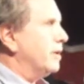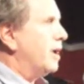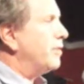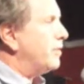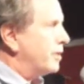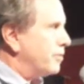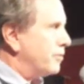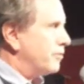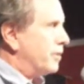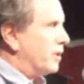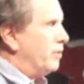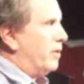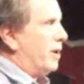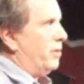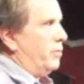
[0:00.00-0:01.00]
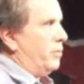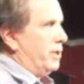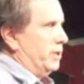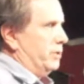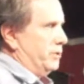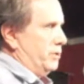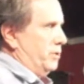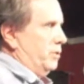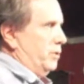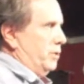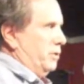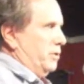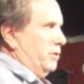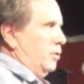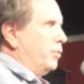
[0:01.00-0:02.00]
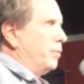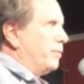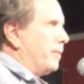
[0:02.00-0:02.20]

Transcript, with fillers: And then you figure out what else you're going to do.